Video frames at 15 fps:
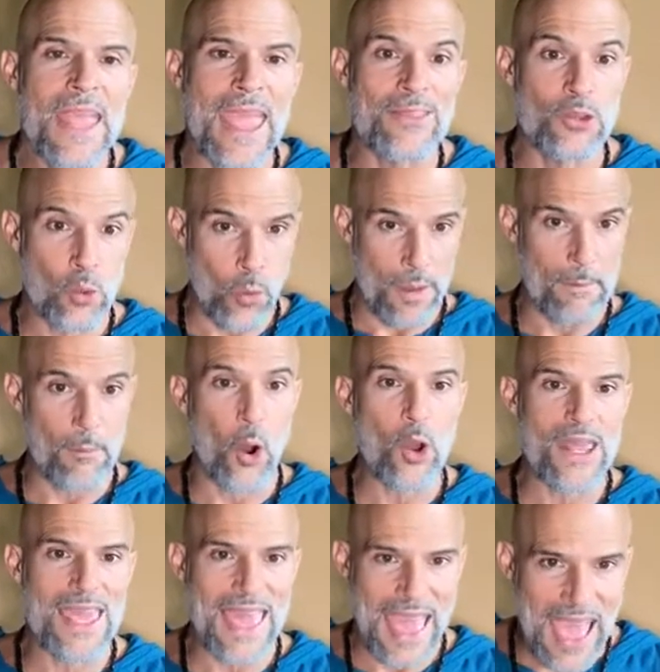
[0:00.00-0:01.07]
and to
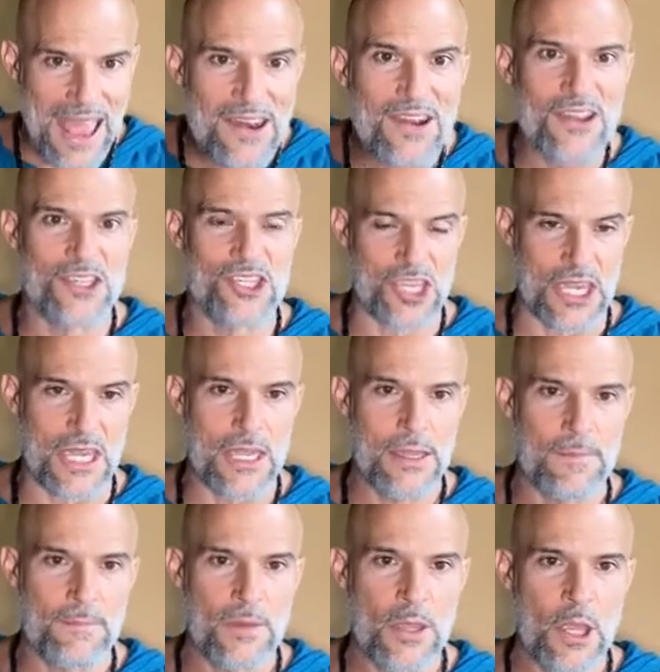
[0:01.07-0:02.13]
embody energy,
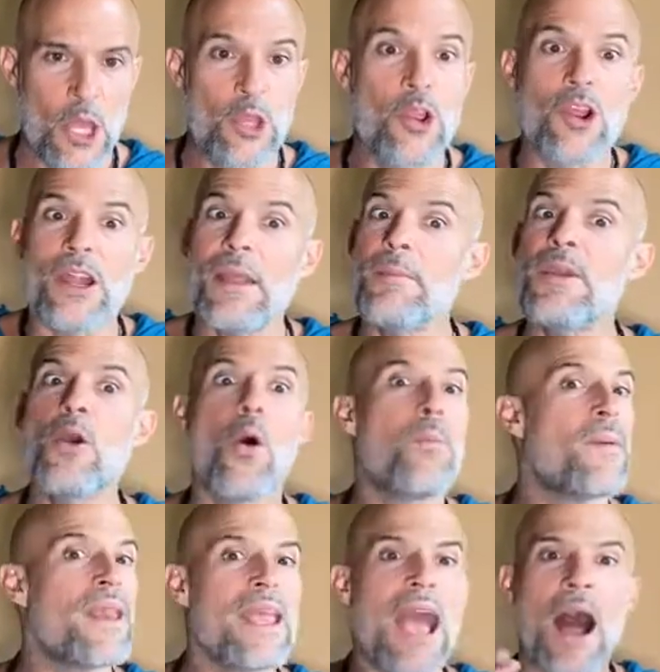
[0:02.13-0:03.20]
you're going to be
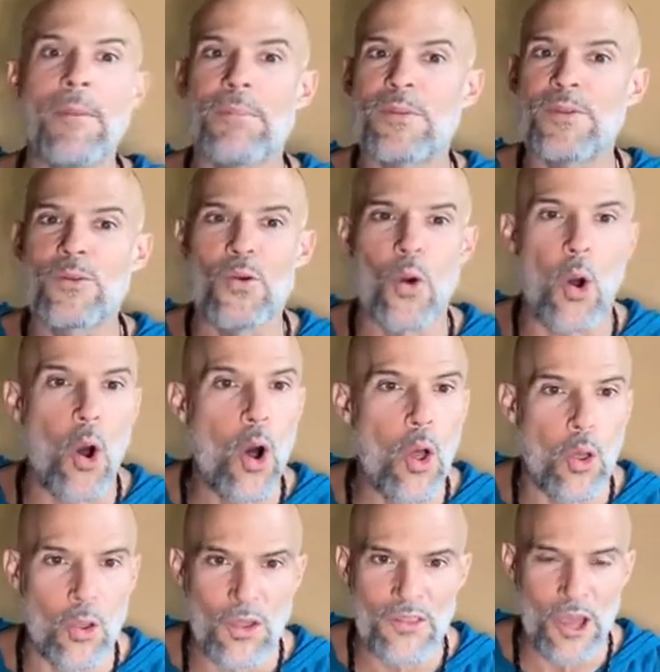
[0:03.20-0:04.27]
opening up to
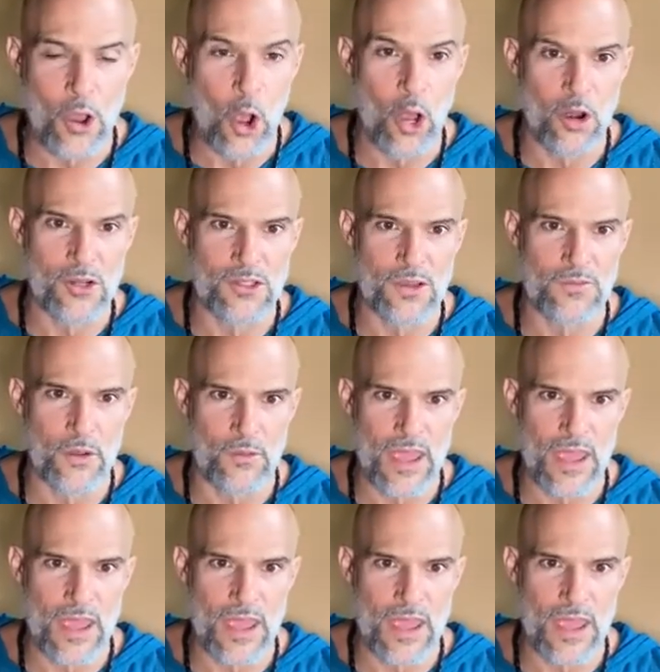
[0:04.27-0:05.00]
all the colors of the